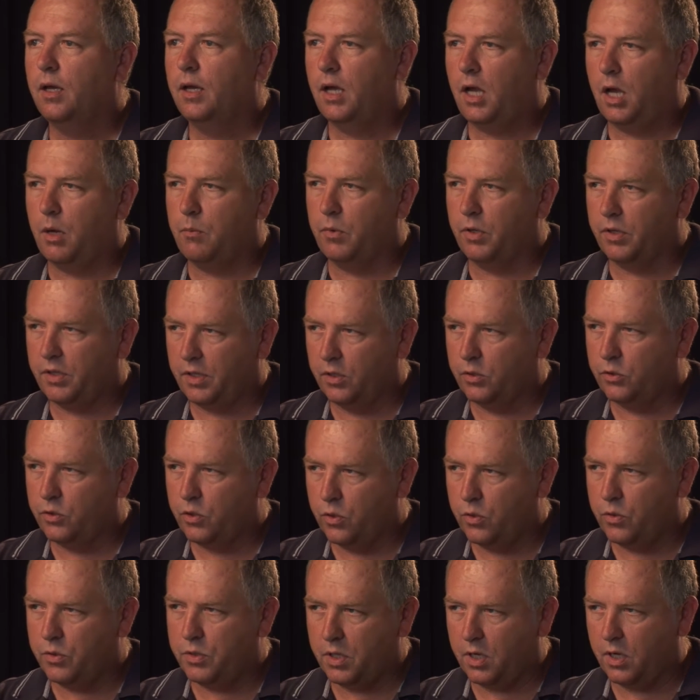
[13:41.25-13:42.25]
and within
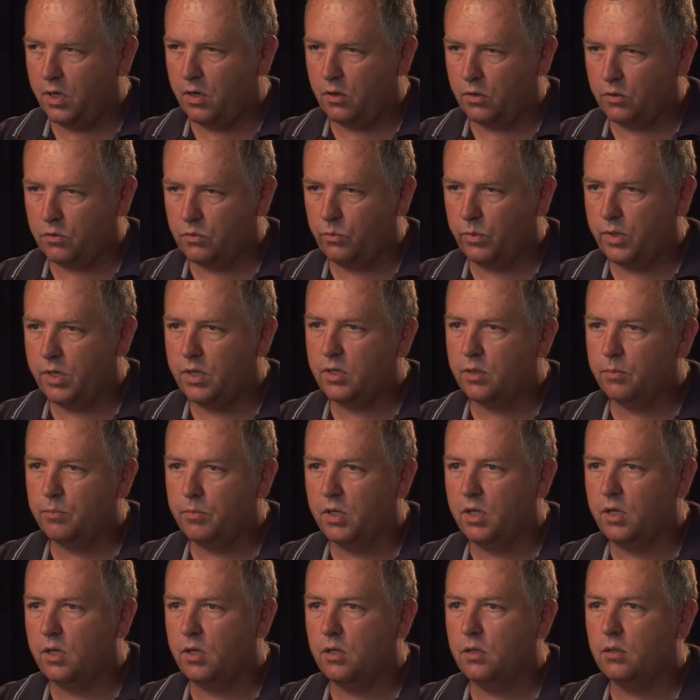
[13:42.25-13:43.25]
2 years we could
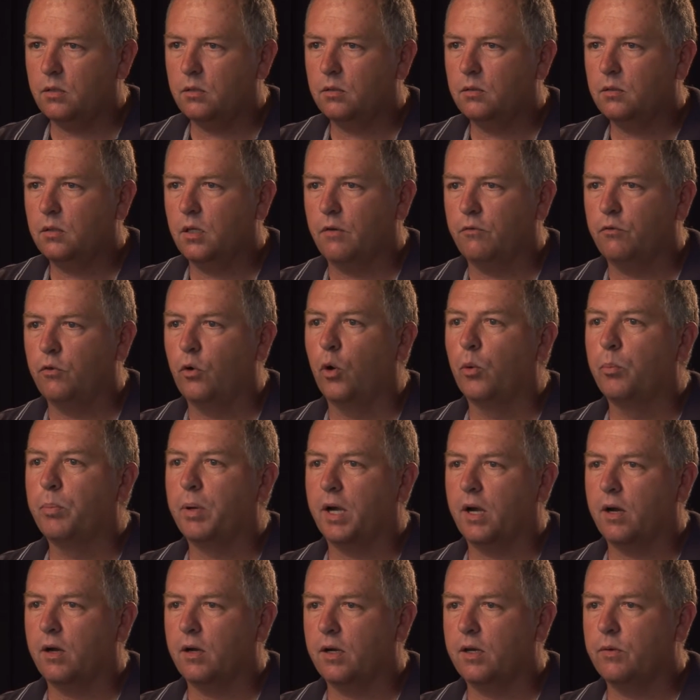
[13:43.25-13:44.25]
be at full
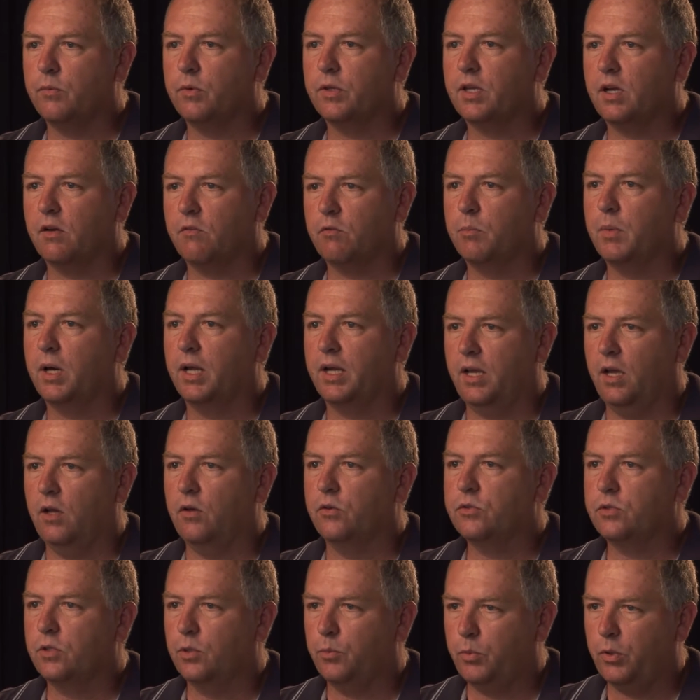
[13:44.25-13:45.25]
parity with everybody
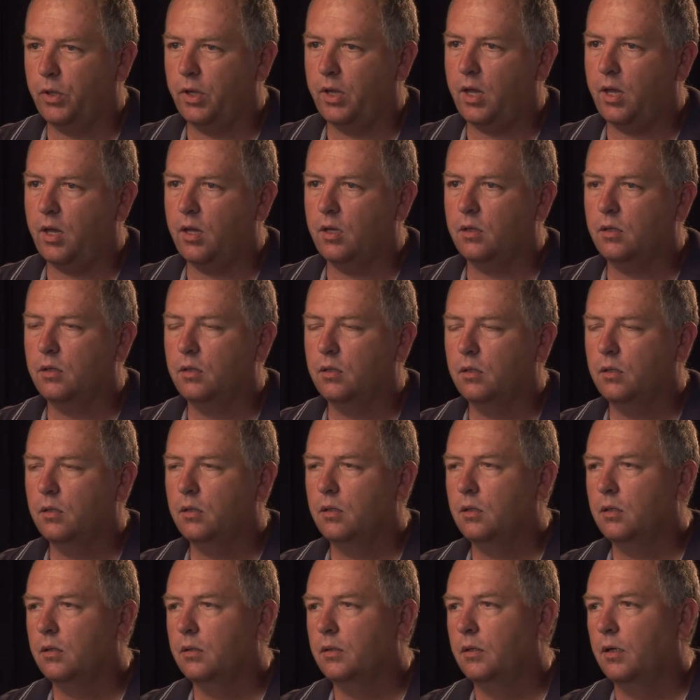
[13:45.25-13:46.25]
else in the plant.
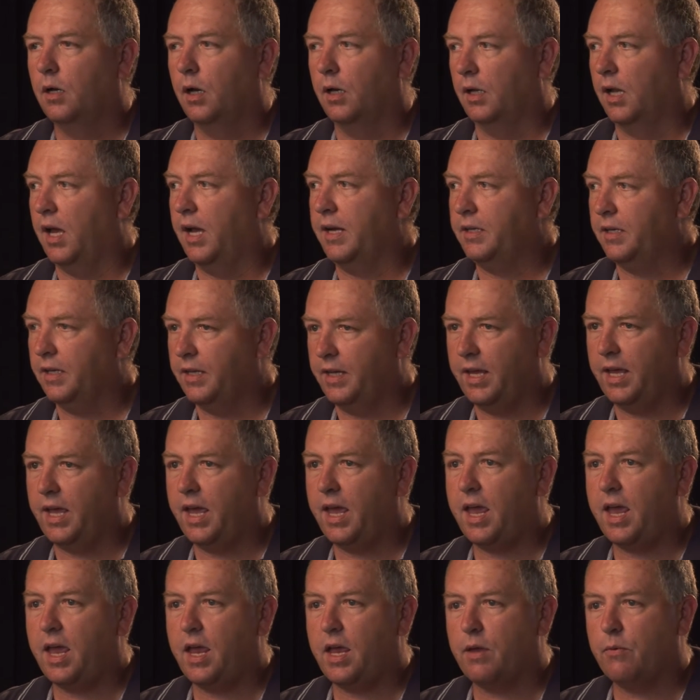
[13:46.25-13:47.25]
Unlike
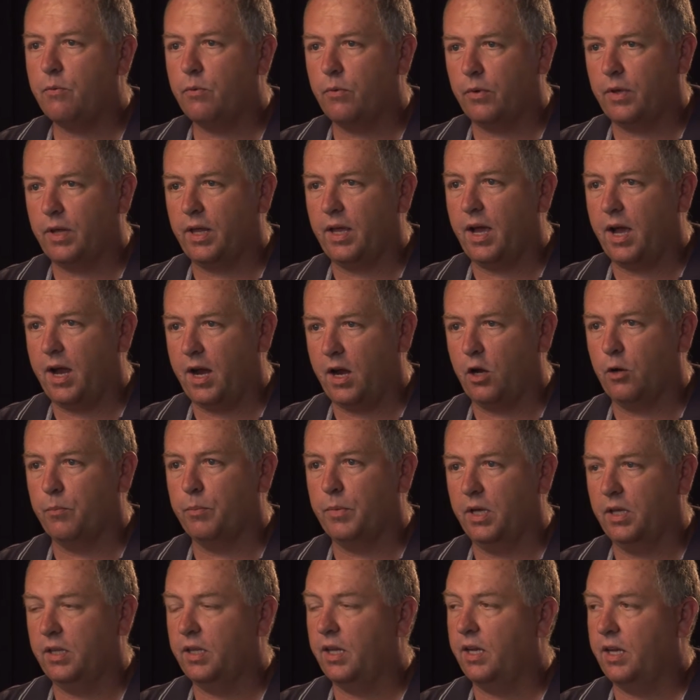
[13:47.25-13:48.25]
today, where they hire
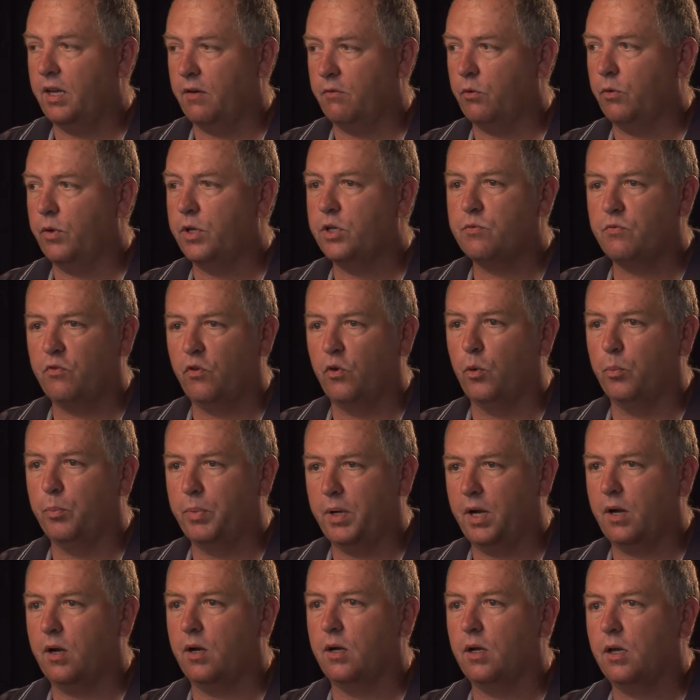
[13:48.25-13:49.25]
men, they never reach full
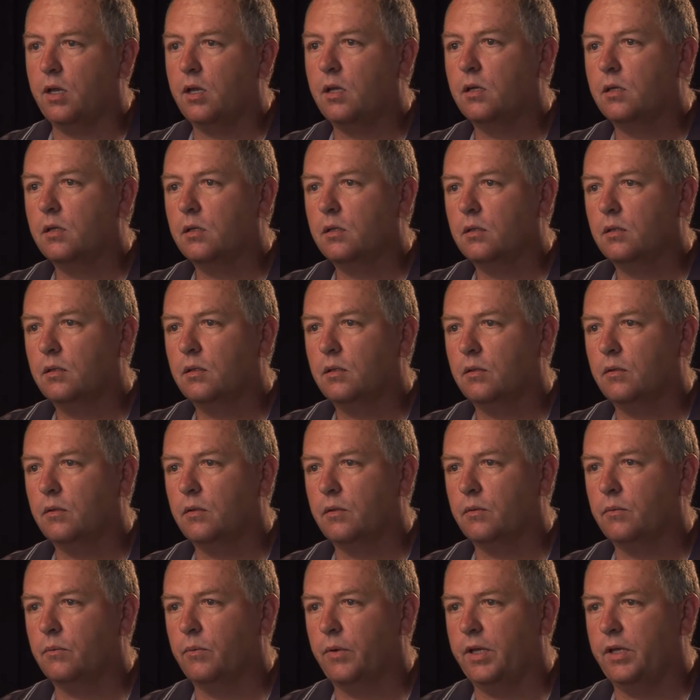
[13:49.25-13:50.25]
parity.
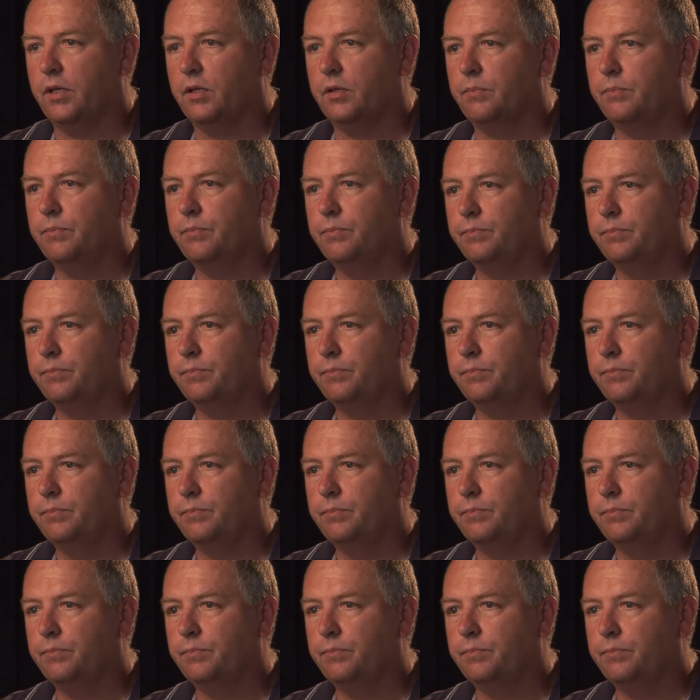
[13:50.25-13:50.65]
The way that